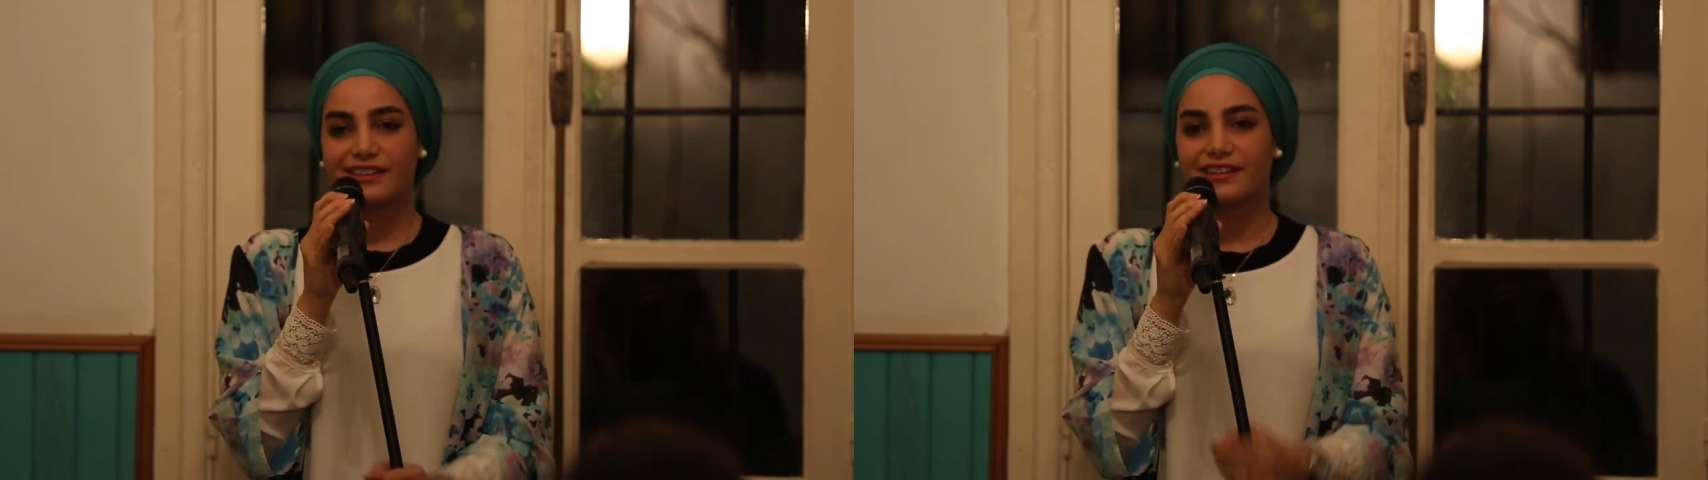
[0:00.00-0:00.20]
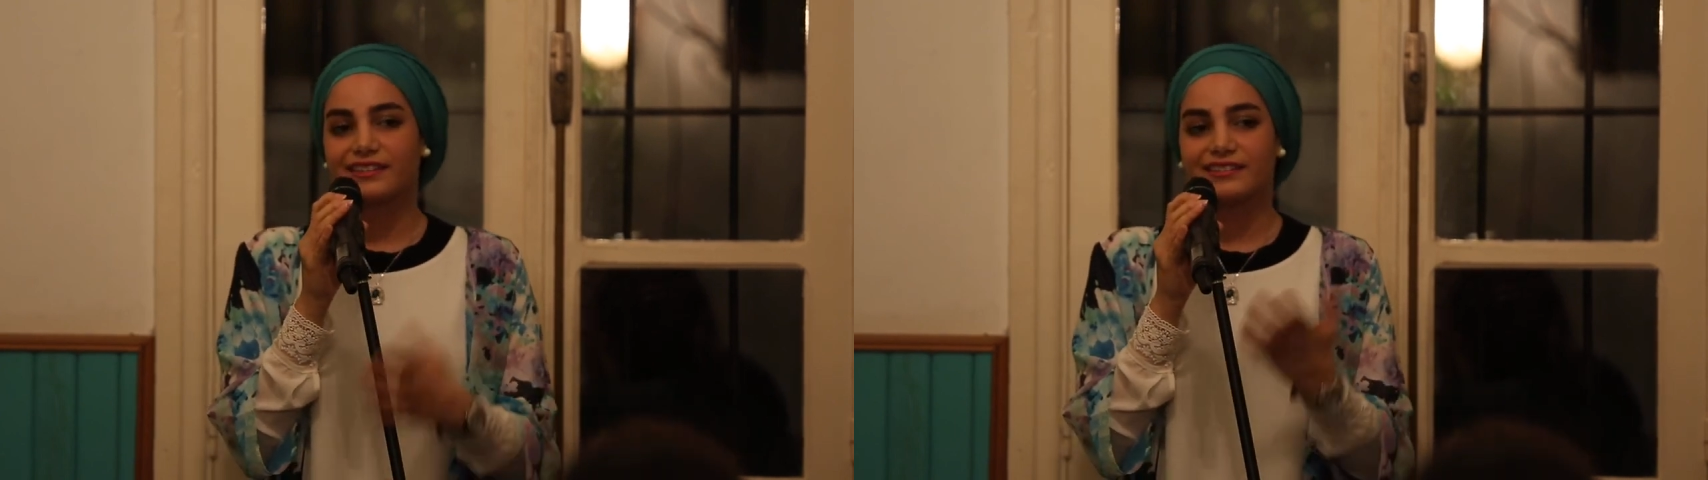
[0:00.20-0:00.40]

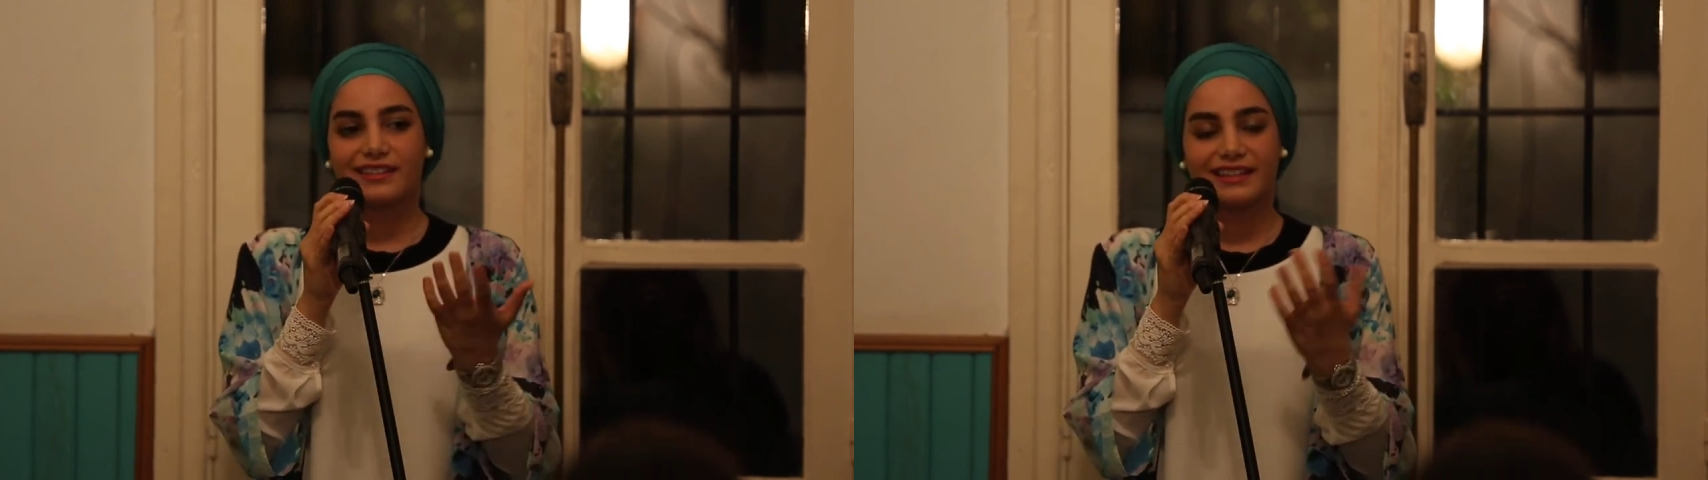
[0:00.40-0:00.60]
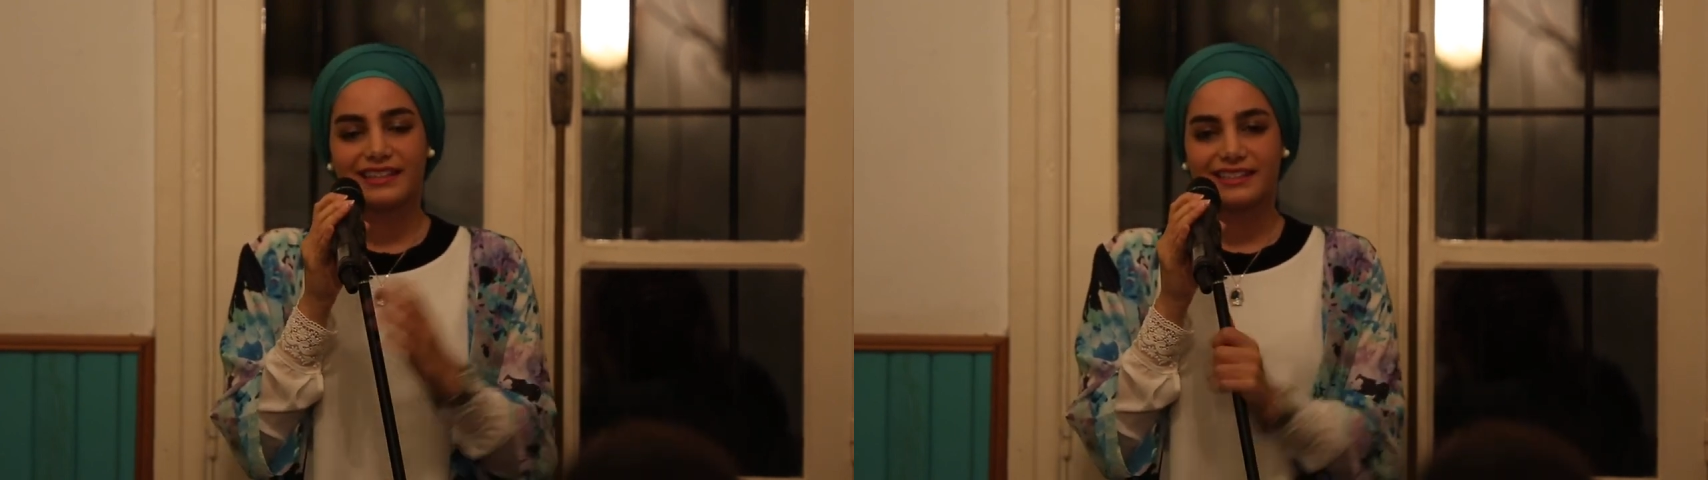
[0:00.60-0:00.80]

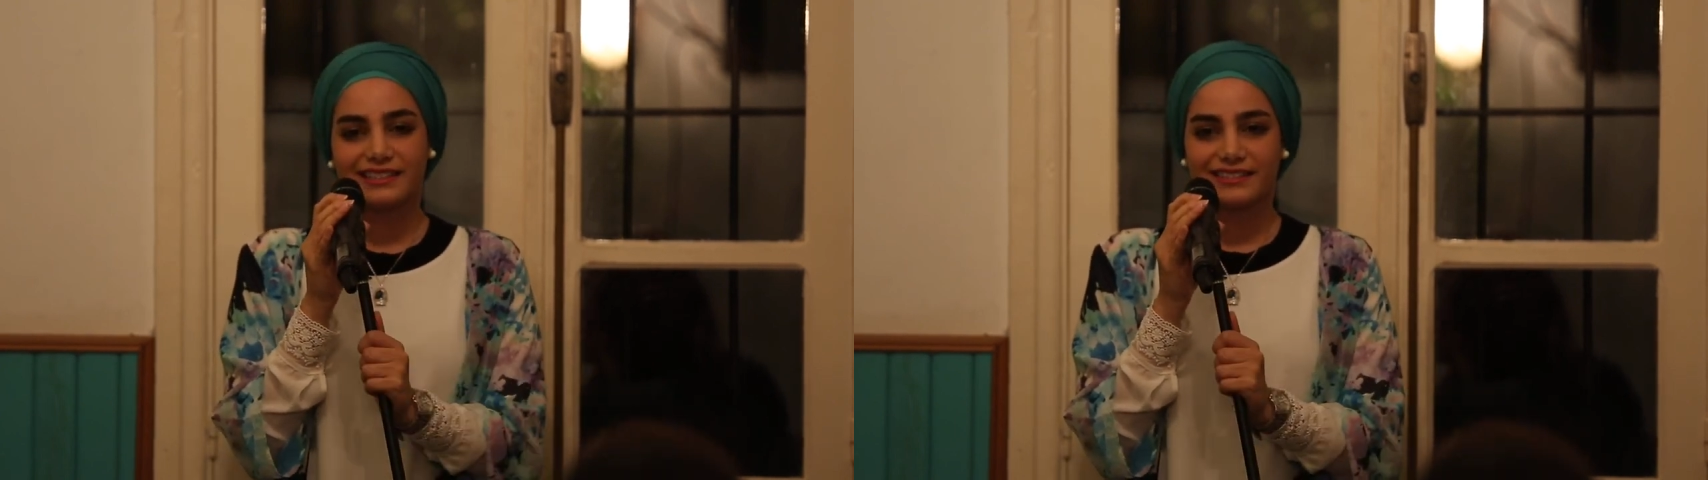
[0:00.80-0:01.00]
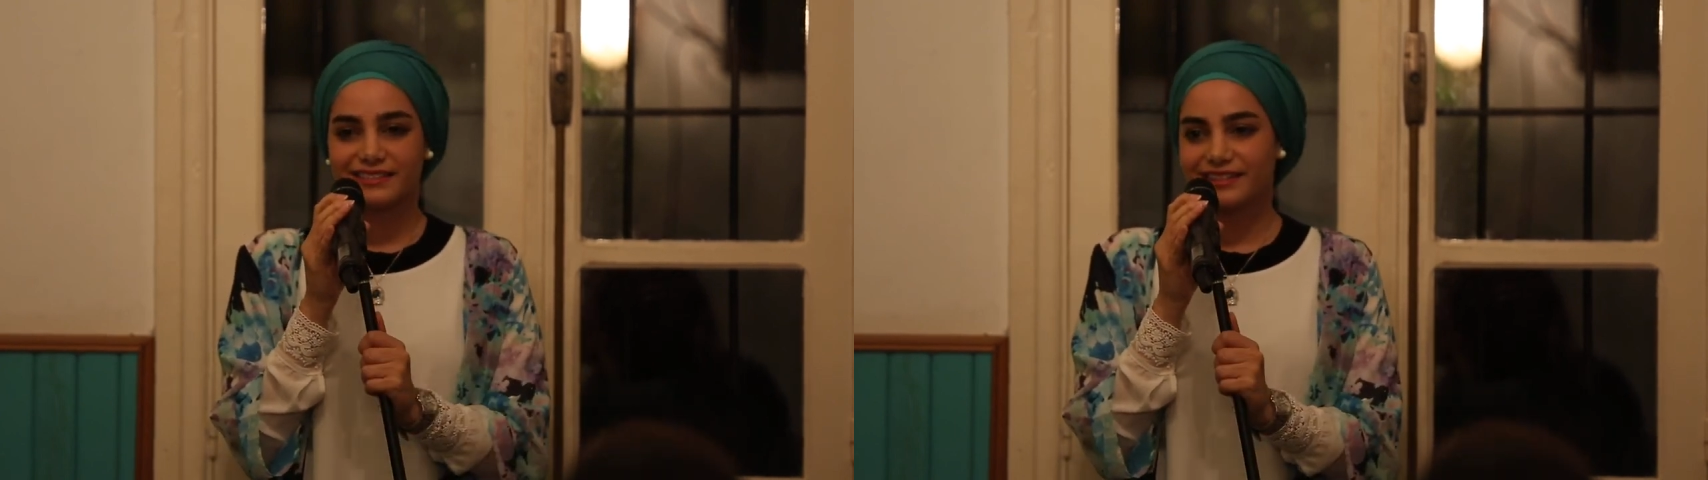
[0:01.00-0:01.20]
That's
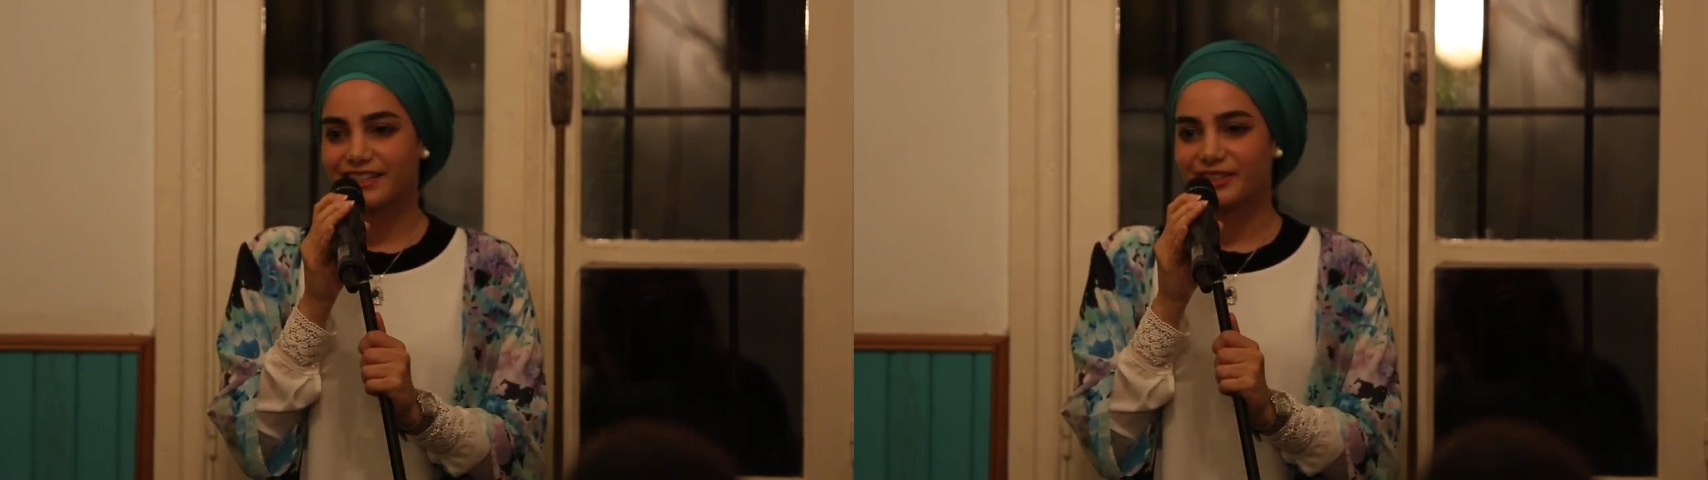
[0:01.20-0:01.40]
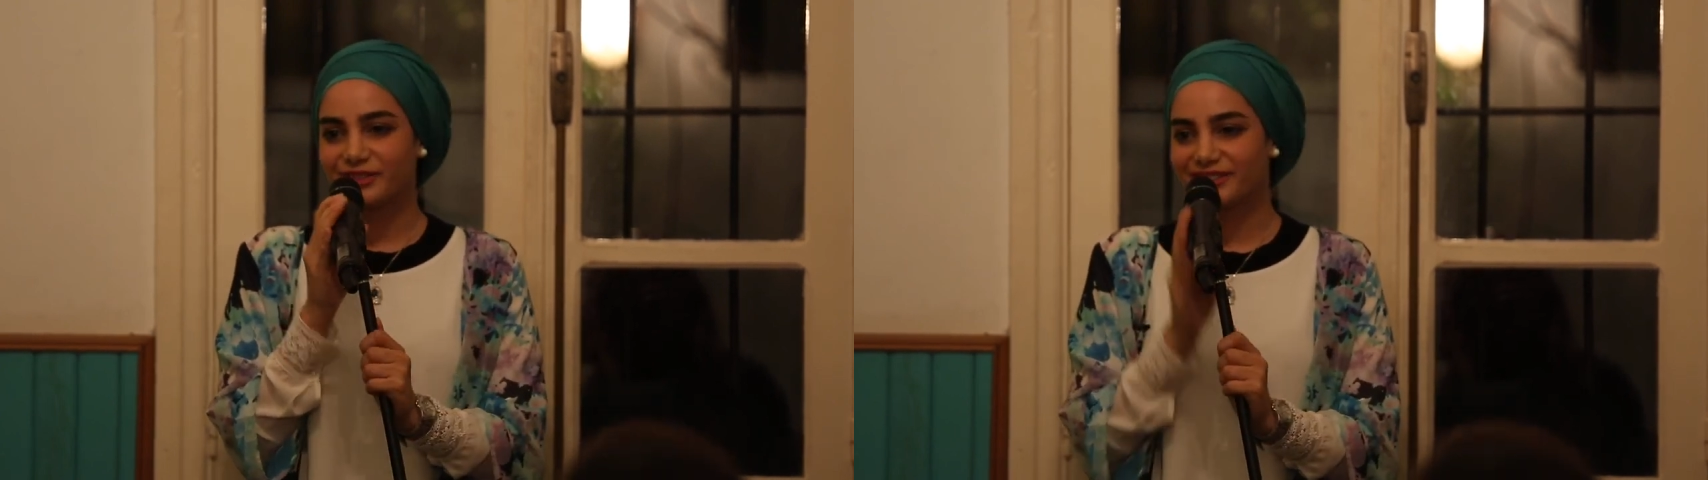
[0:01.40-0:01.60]
it.
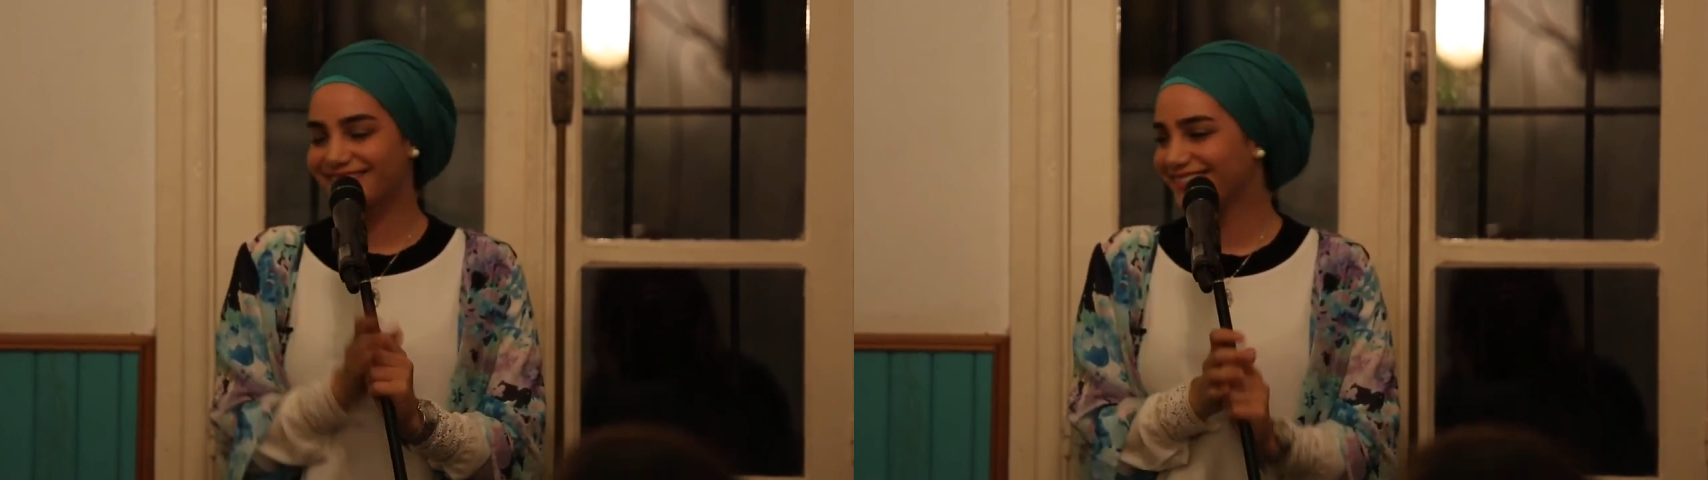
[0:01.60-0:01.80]
Thank you.